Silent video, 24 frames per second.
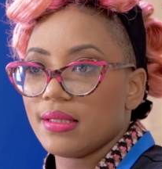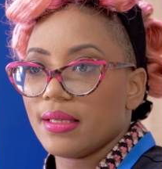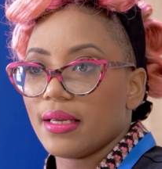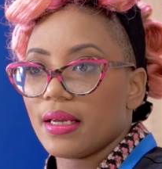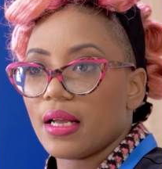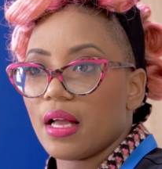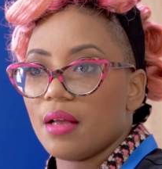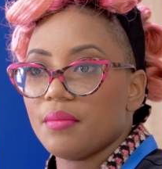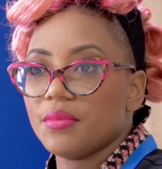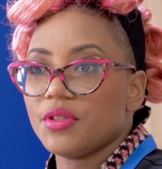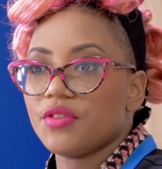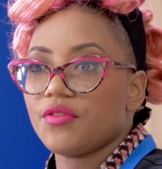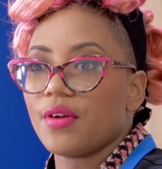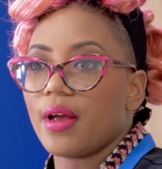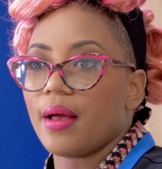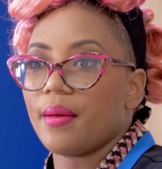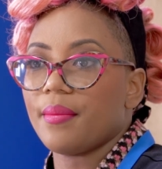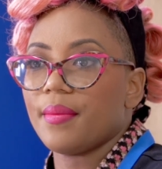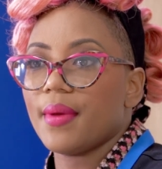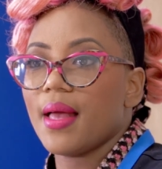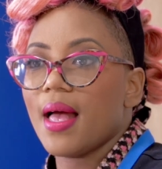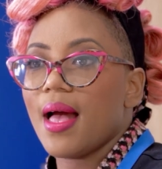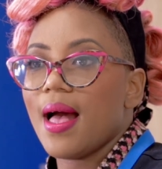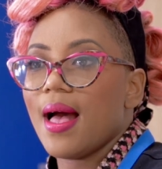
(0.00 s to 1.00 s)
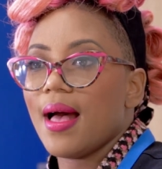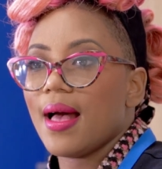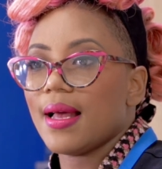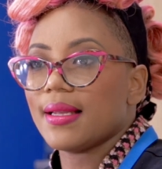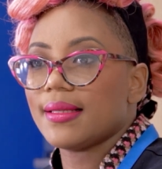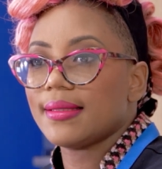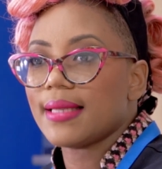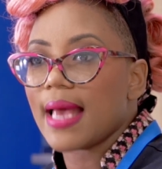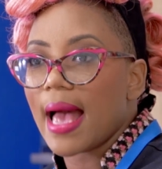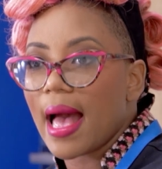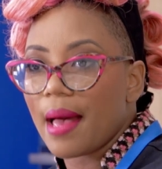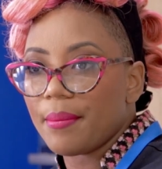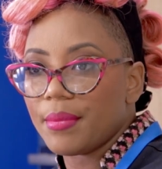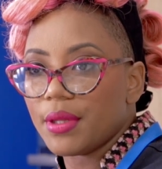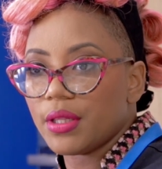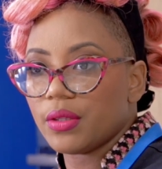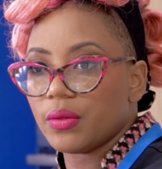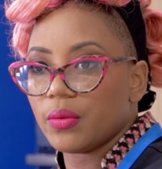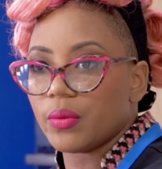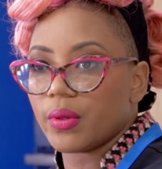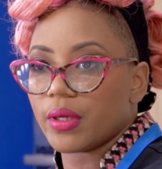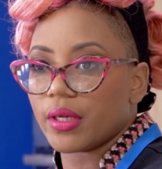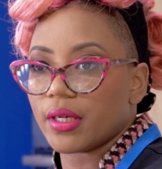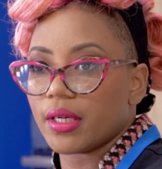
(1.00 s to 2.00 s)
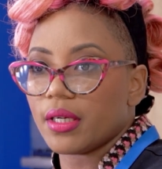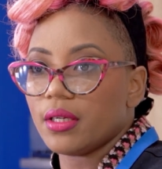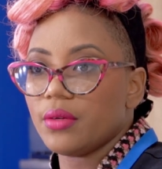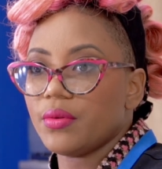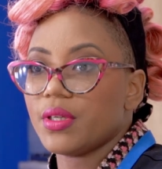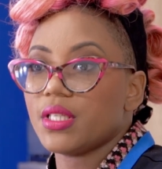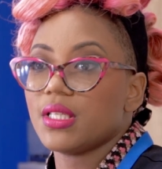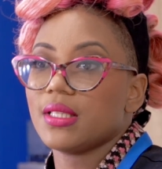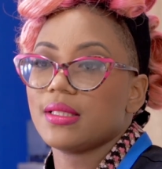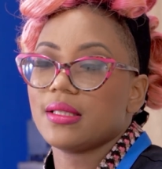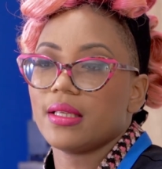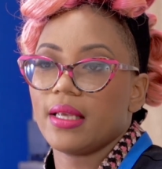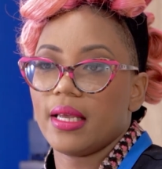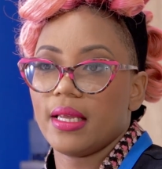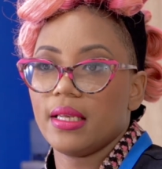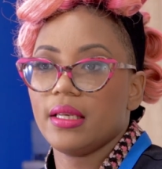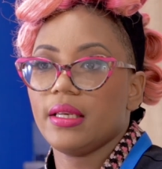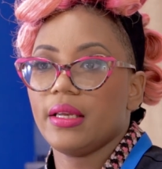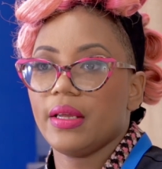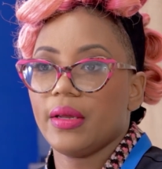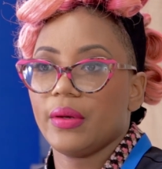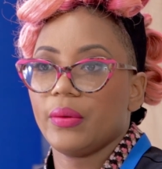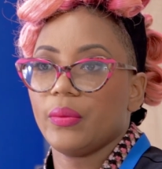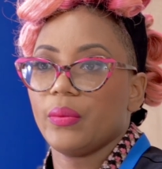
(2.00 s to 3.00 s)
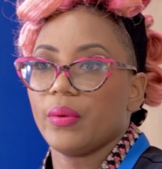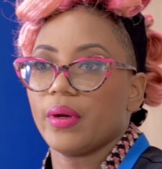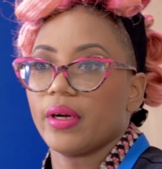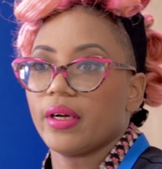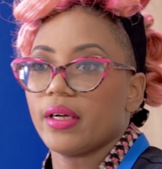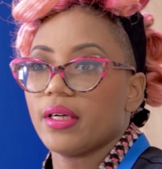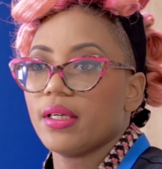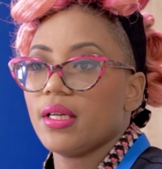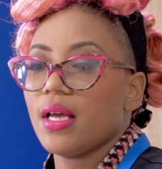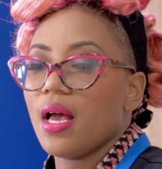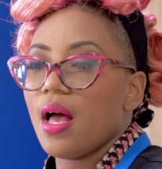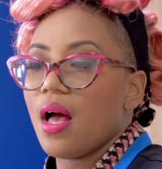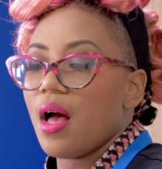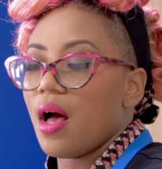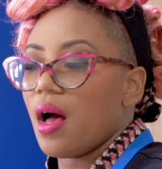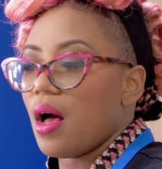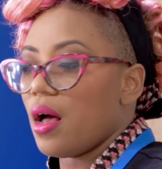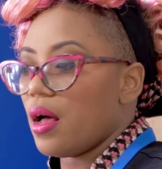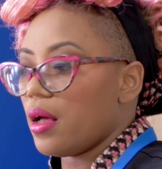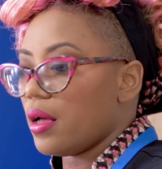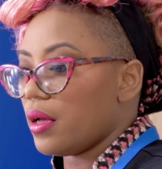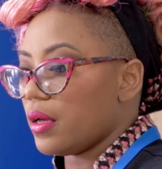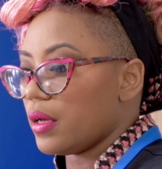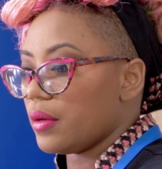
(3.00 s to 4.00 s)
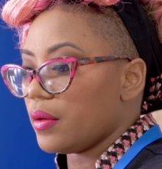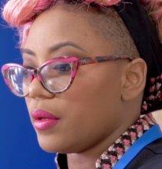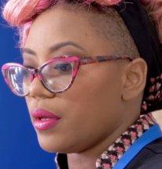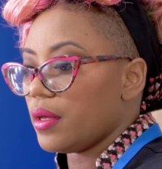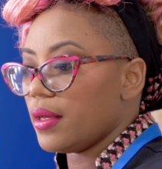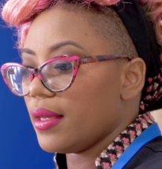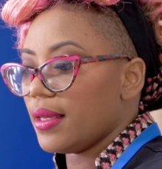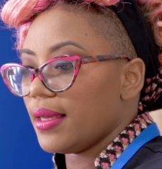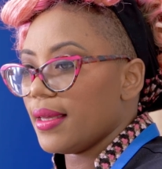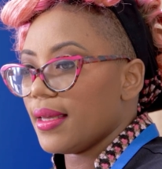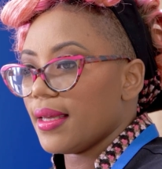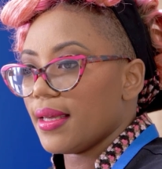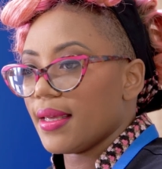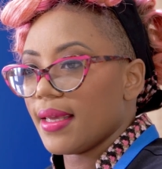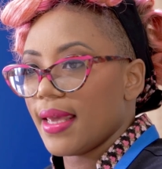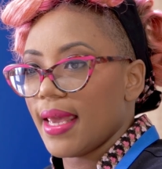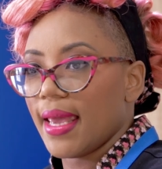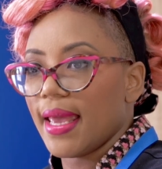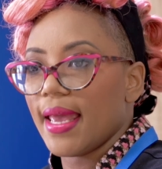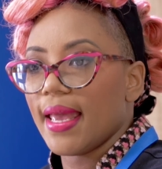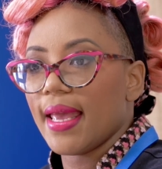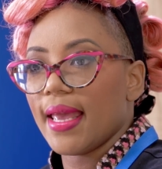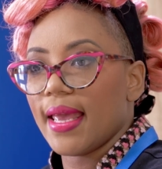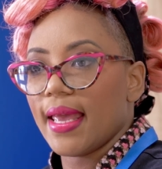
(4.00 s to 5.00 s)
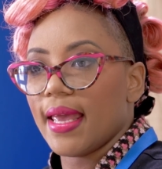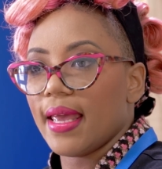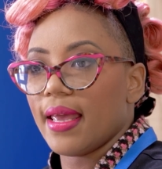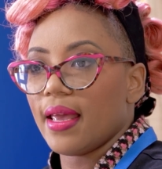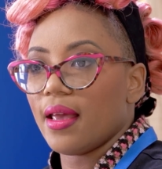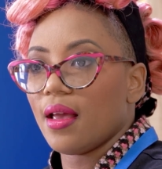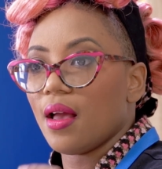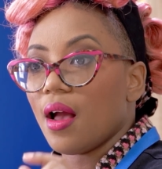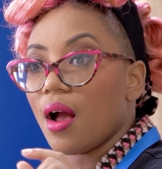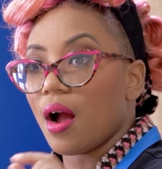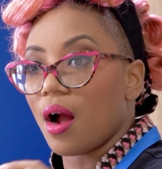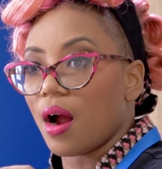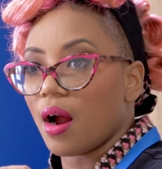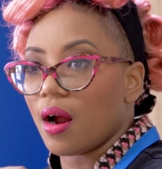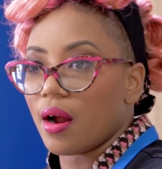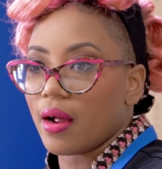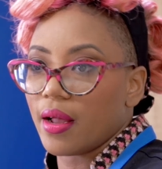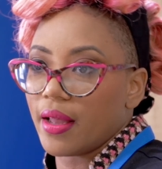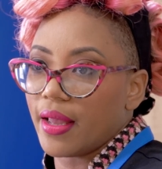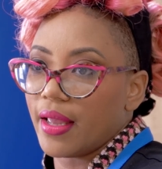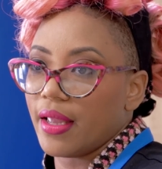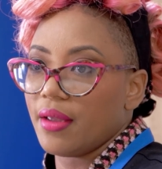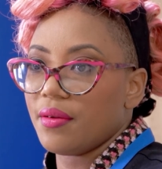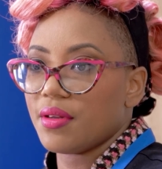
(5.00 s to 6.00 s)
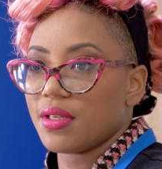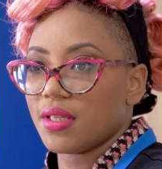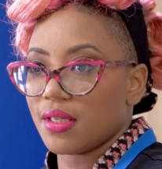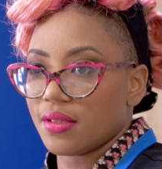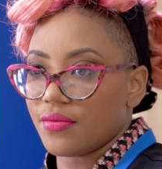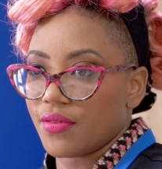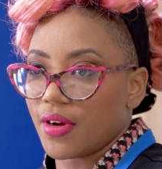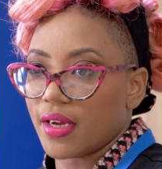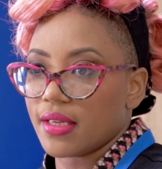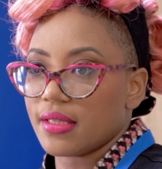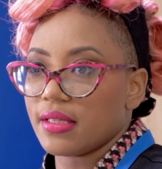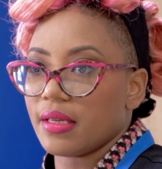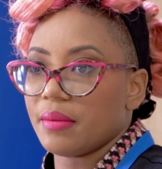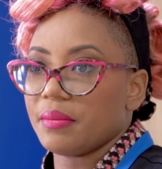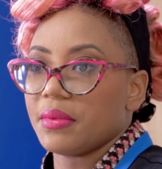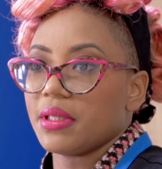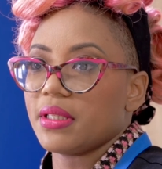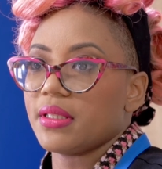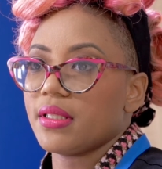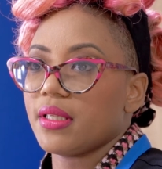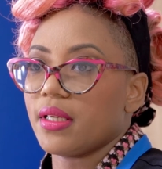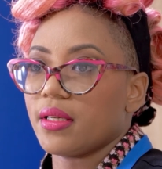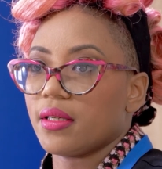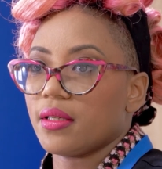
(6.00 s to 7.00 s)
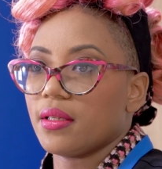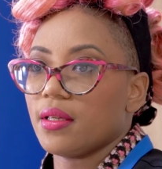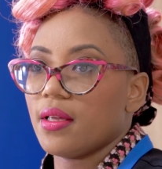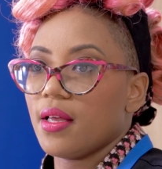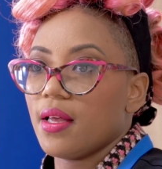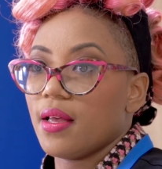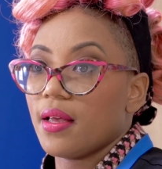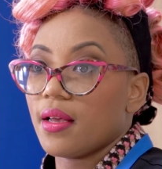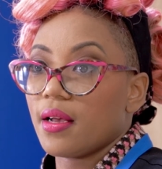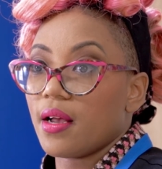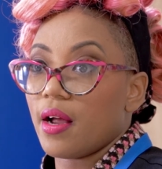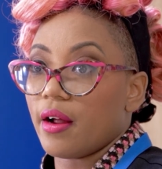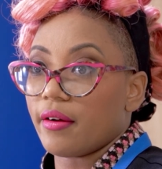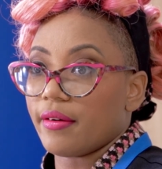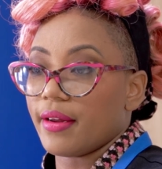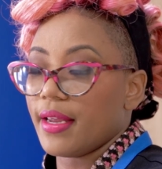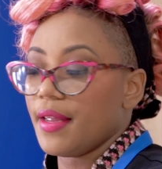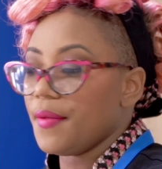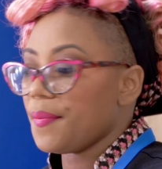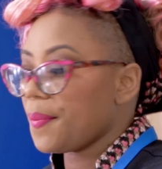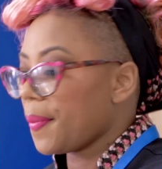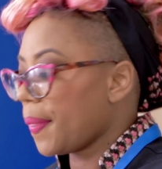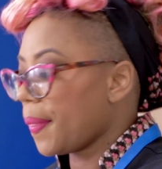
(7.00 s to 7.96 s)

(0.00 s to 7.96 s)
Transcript: It comes from a Tamil word, which is an Indian word, K-A-R-I, which is very similar to curry.